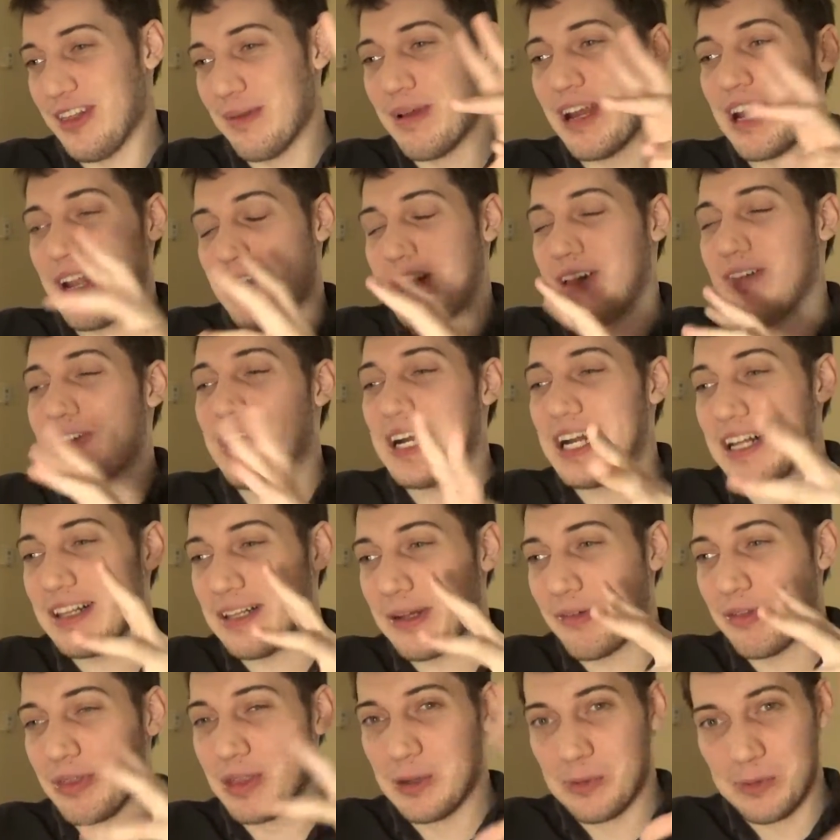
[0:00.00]
me make it very
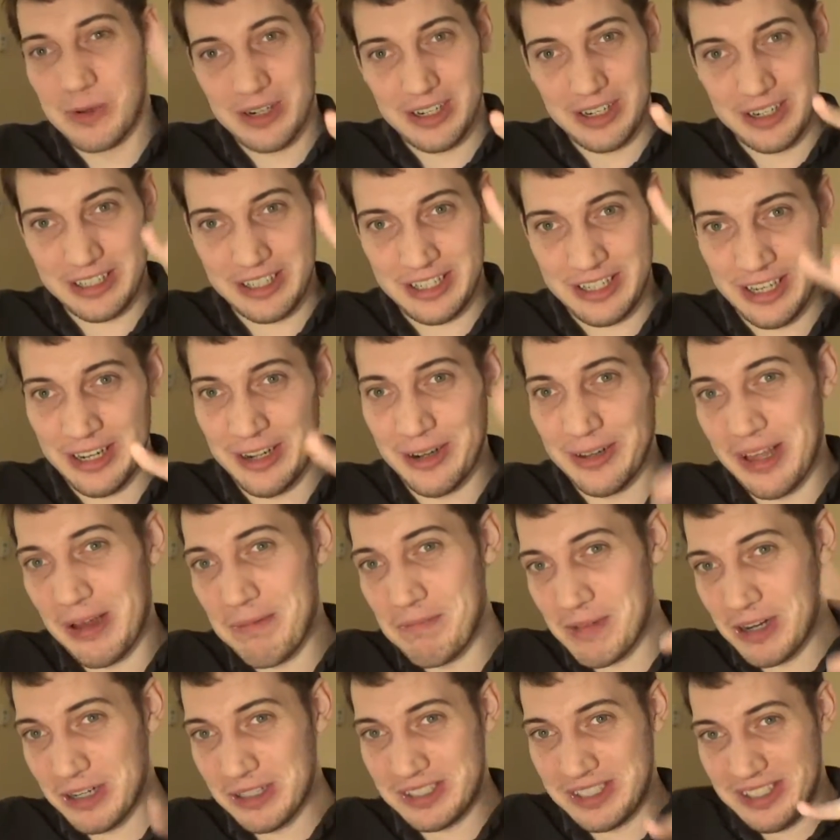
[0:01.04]
clear on the word go
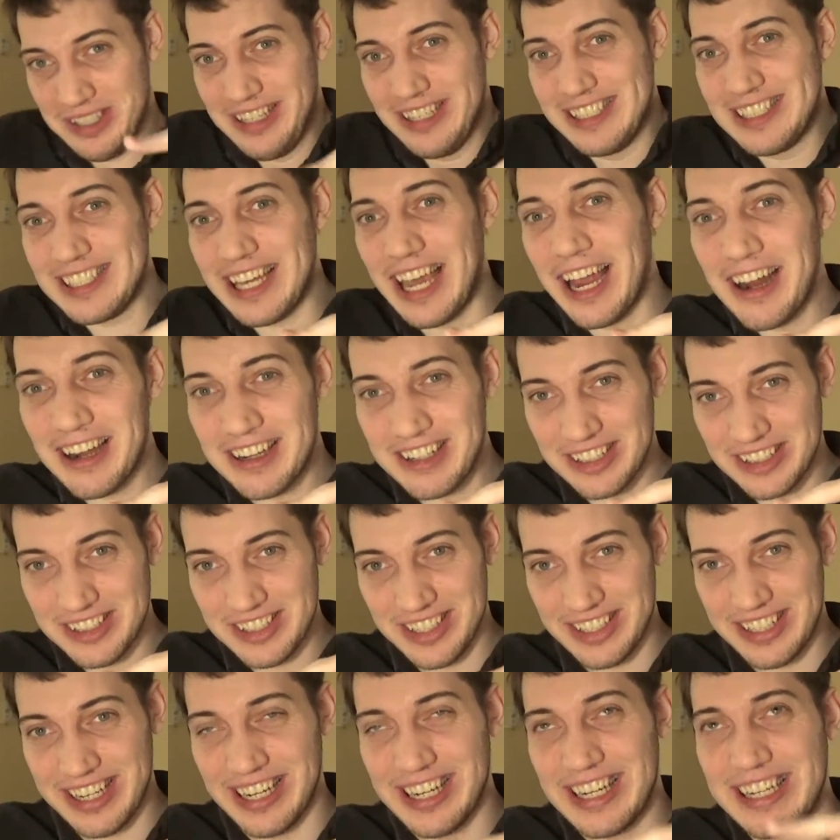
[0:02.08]
that most of these characters
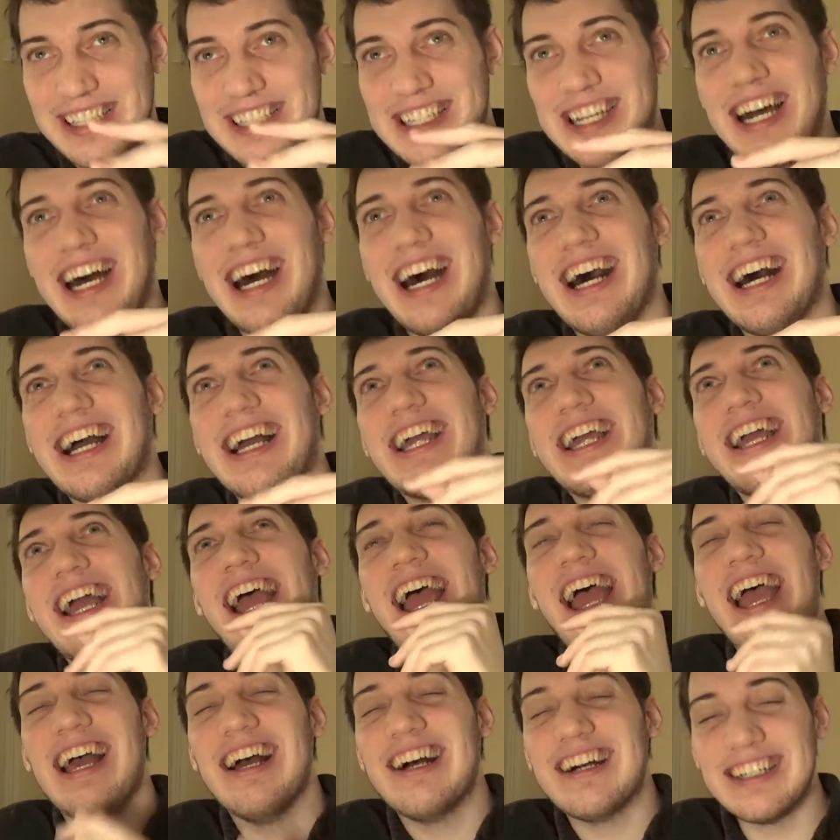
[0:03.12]
are going to die.
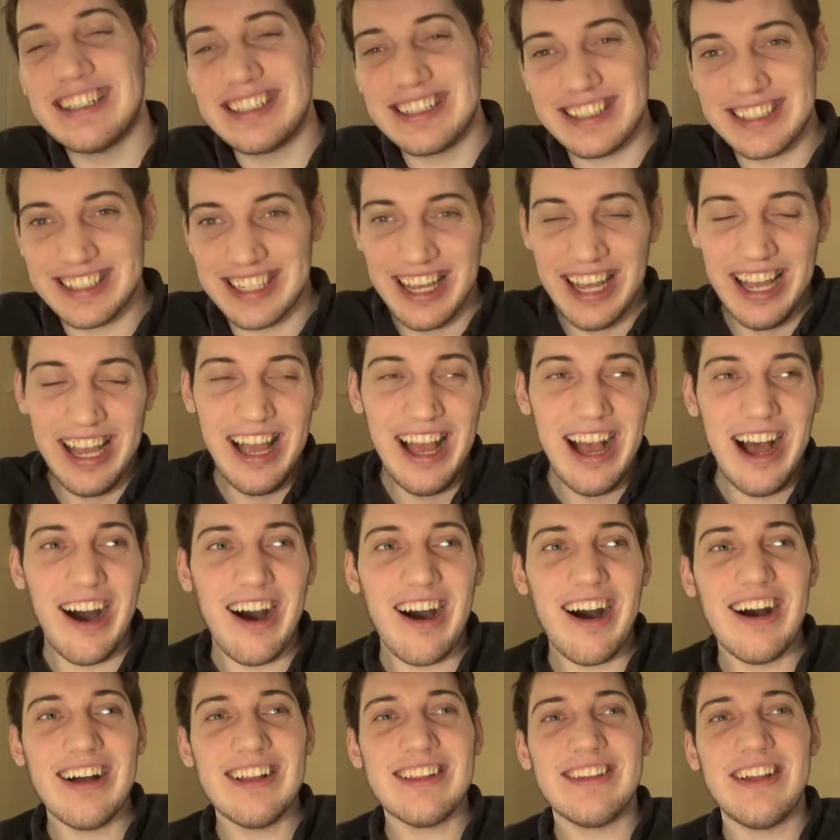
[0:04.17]
And uh,
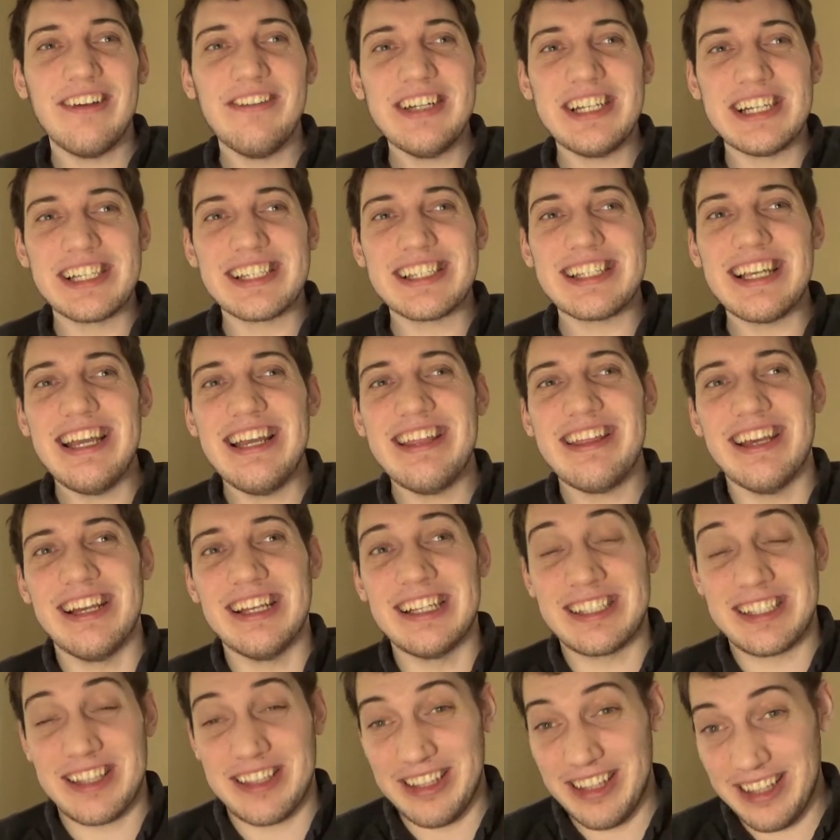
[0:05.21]
uh, let me just say
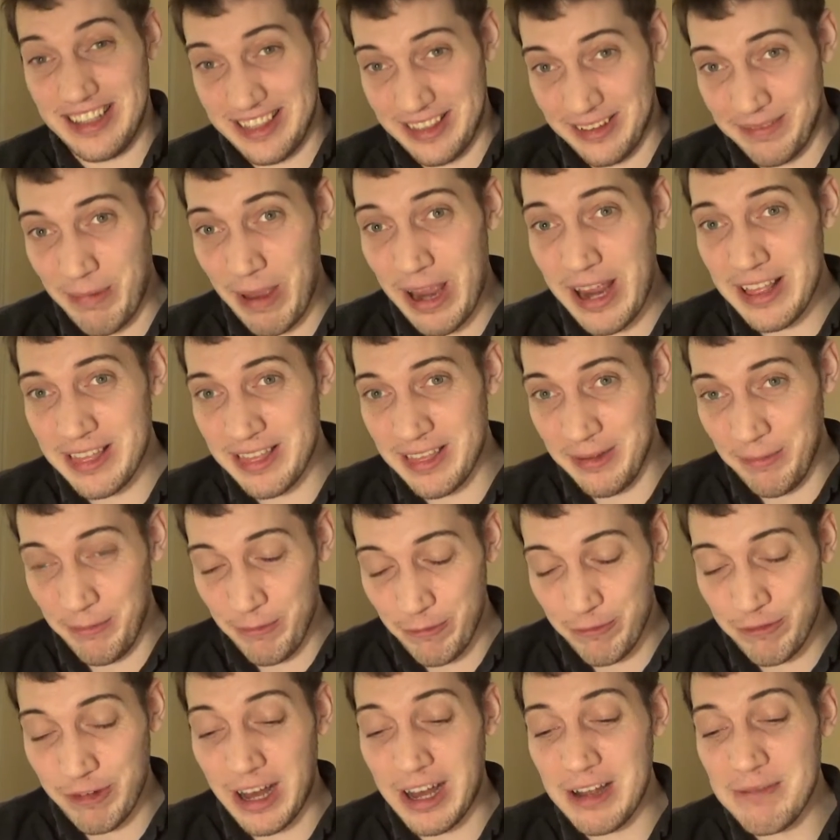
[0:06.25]
this: the the, main, the
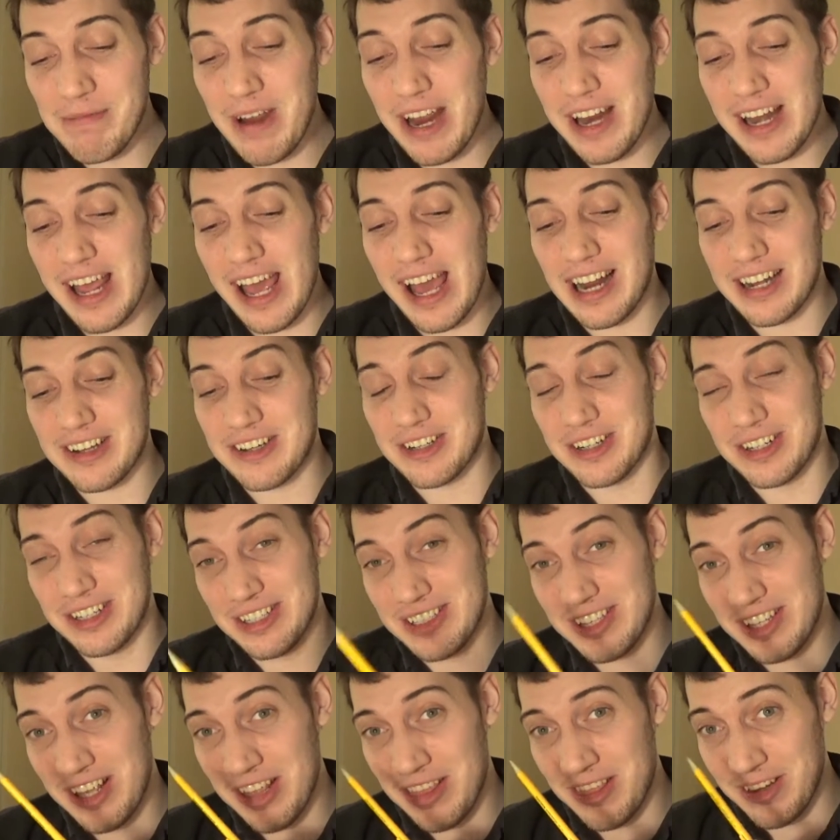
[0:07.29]
five main
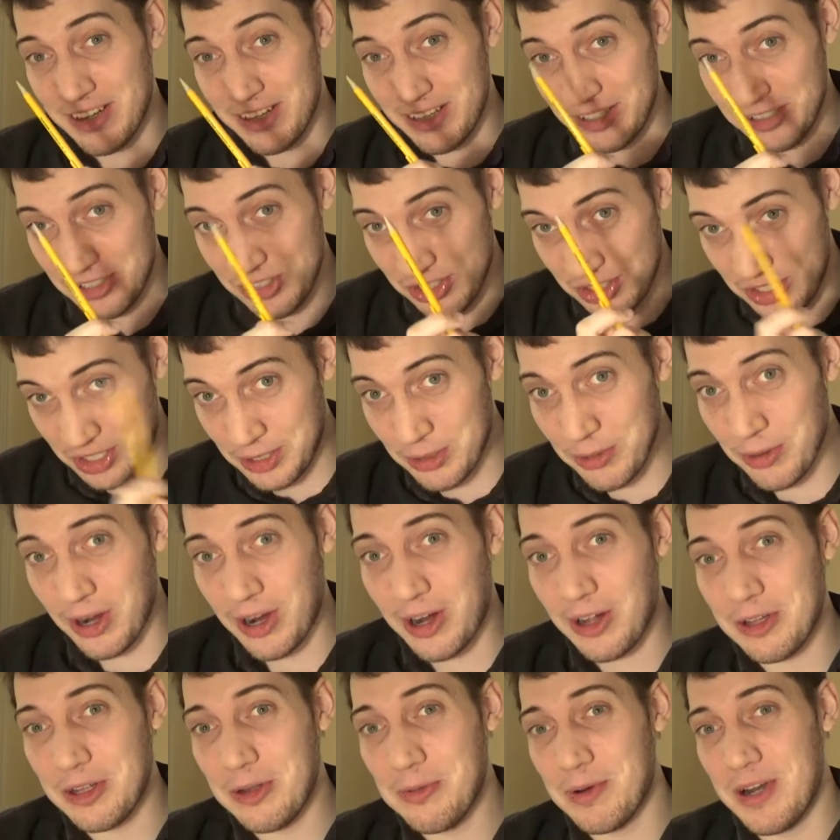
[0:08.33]
actors. There's two
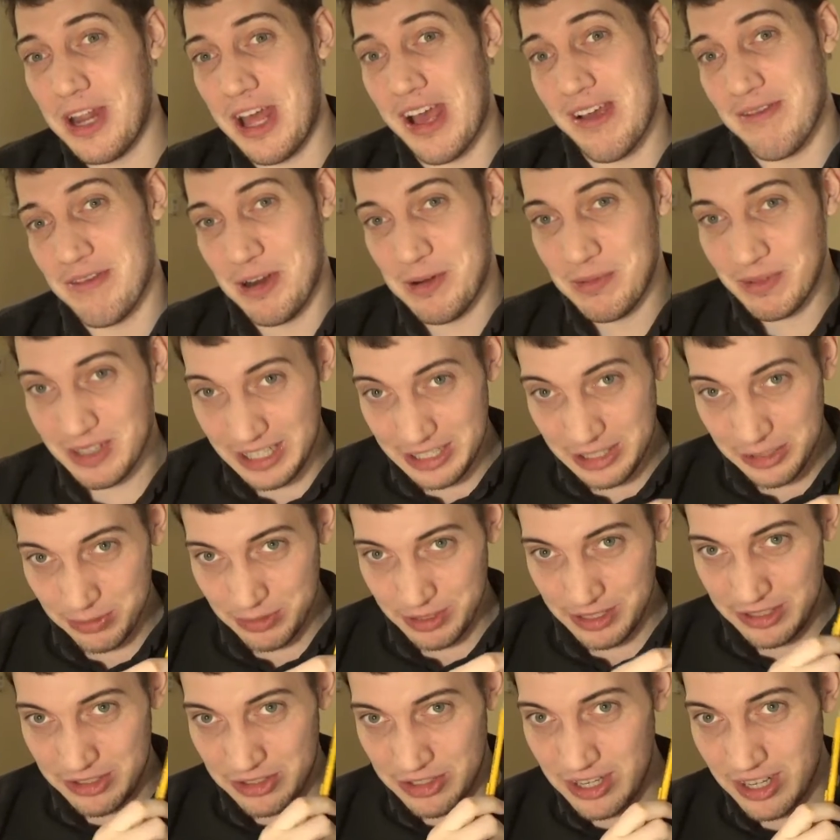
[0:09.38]
Hollywood heavyweights
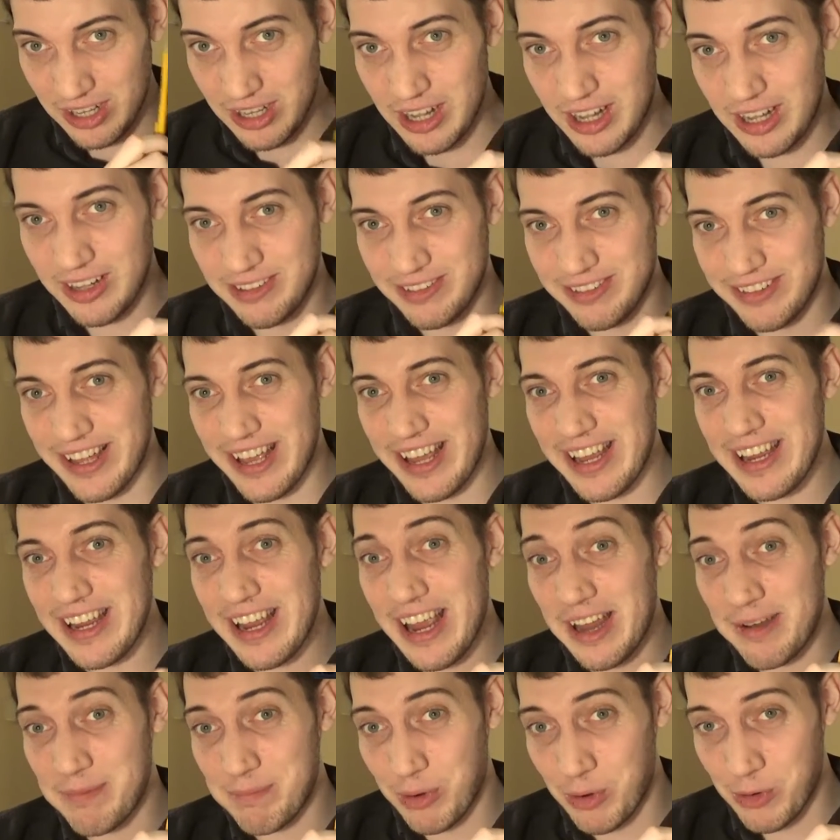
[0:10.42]
with uh, Leigh
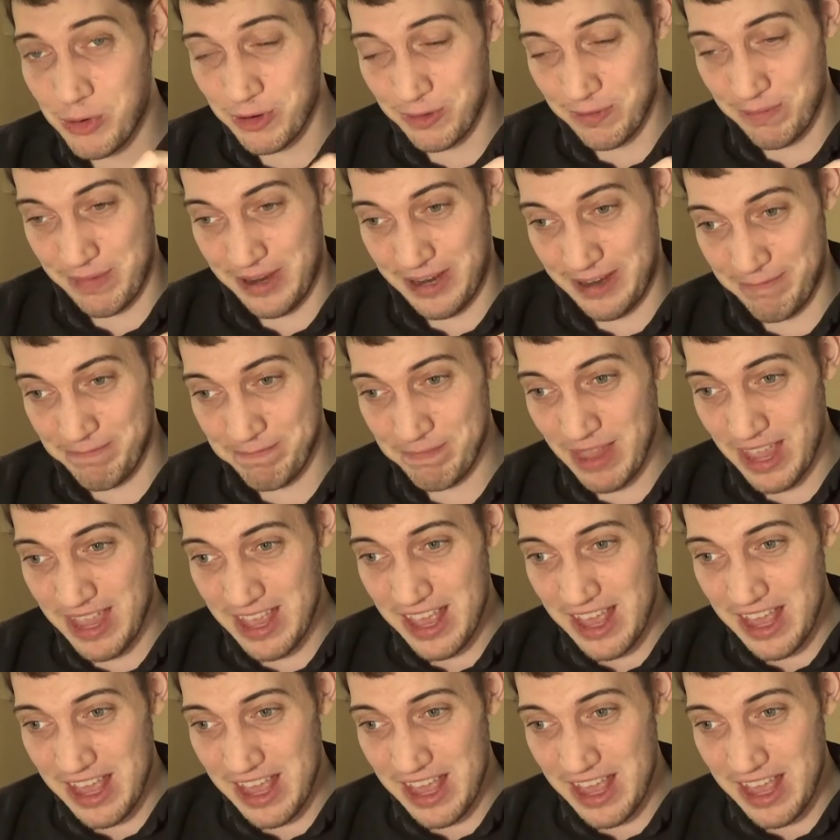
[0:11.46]
and Portman.